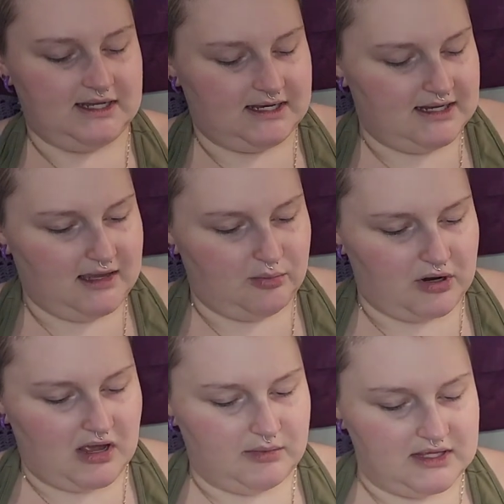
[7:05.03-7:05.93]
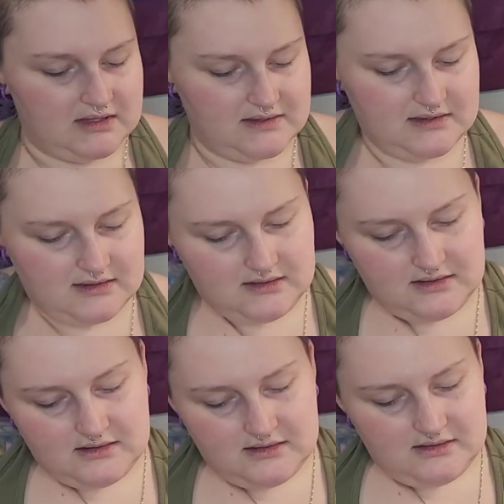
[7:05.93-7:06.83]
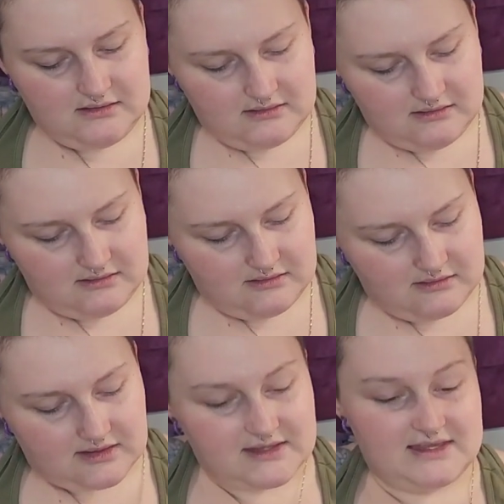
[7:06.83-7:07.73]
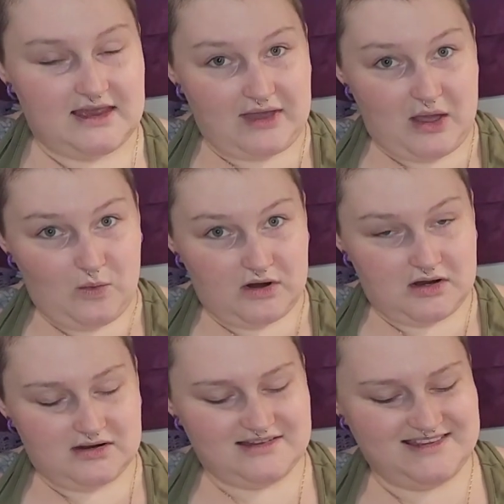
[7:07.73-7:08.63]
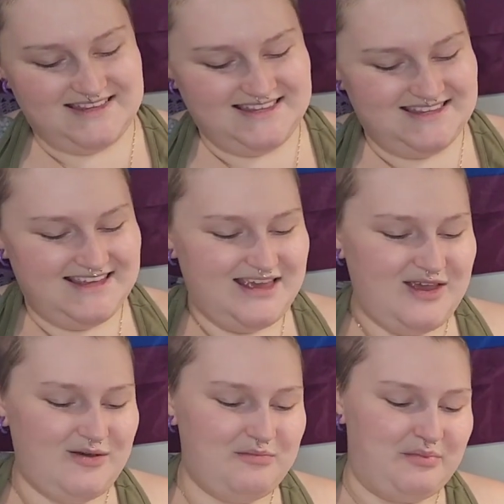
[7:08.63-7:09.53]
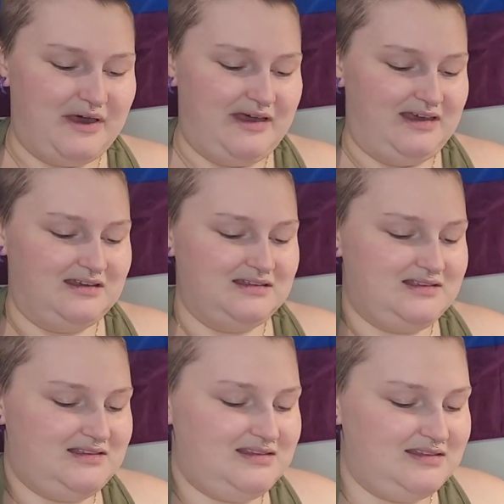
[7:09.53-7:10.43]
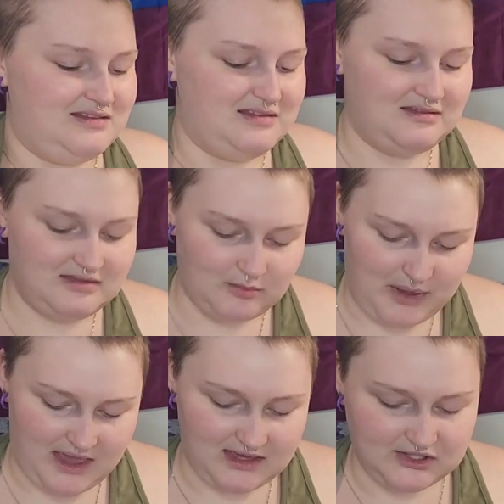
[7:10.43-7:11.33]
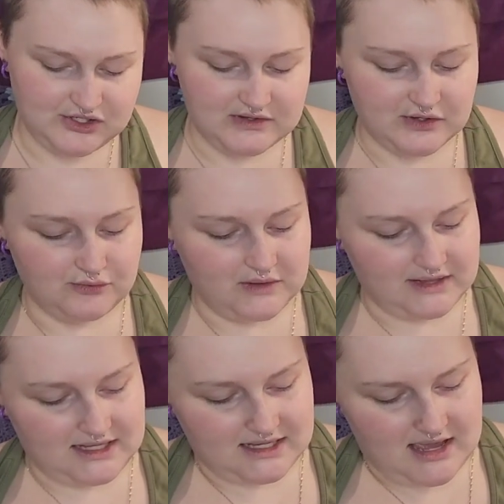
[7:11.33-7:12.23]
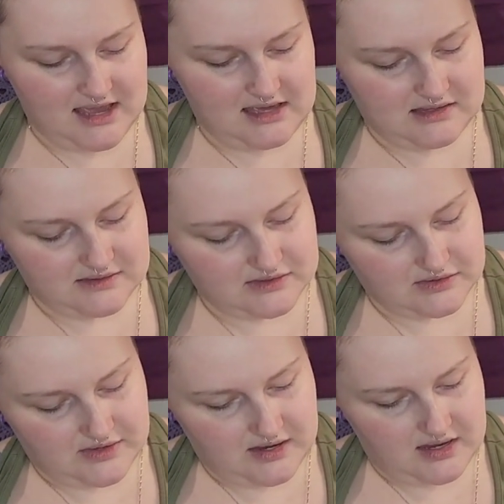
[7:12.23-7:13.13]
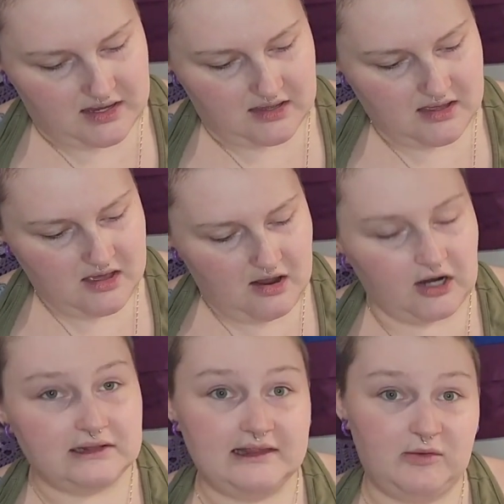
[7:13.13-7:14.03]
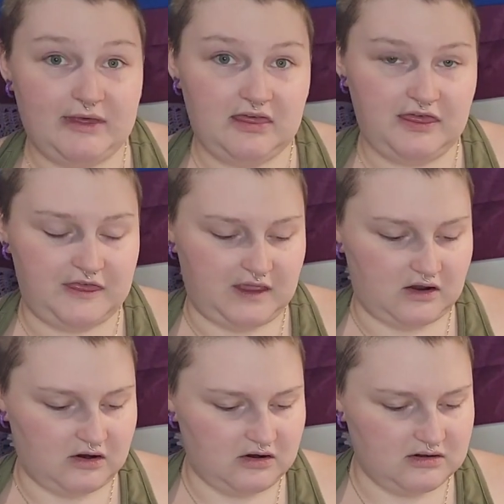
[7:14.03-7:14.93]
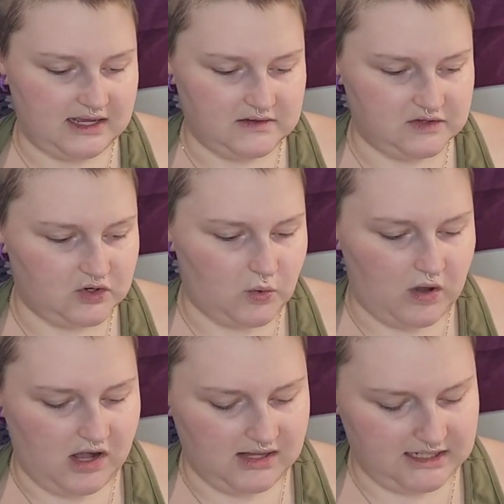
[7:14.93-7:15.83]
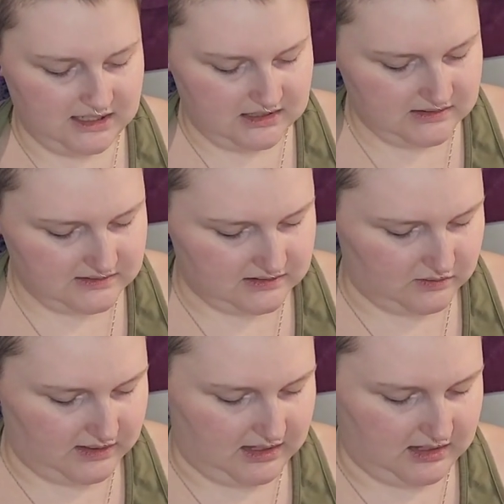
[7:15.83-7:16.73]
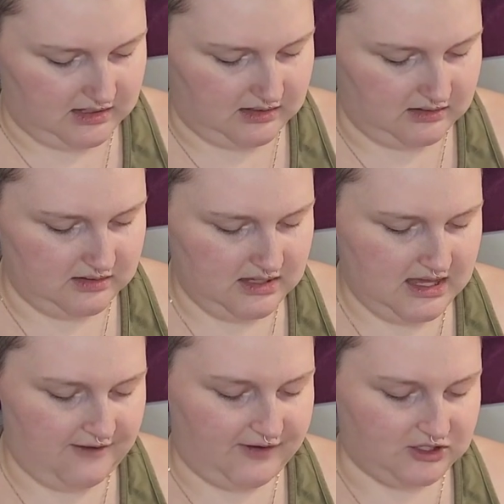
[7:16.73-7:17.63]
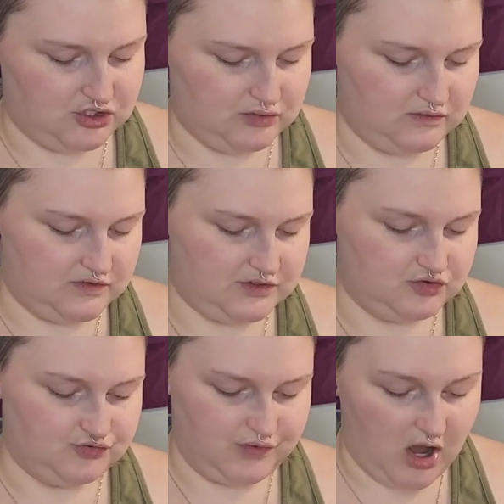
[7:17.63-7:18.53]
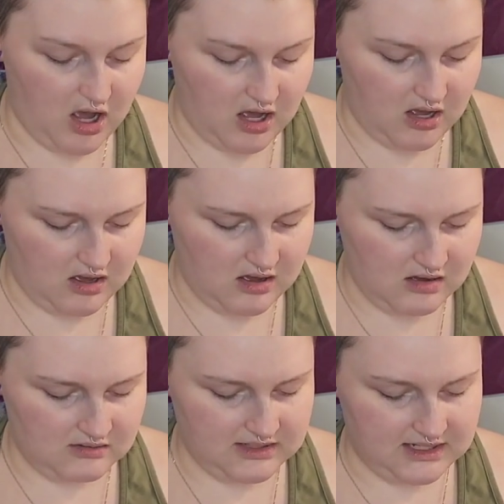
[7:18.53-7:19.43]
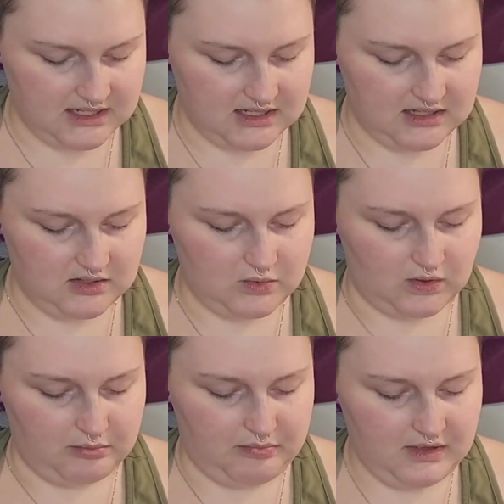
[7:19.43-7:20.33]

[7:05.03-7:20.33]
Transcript: in it, I promise. You can see I've got words, but the pages are really nice. They are a little bit thicker, nicer quality, so if I choose to draw in it or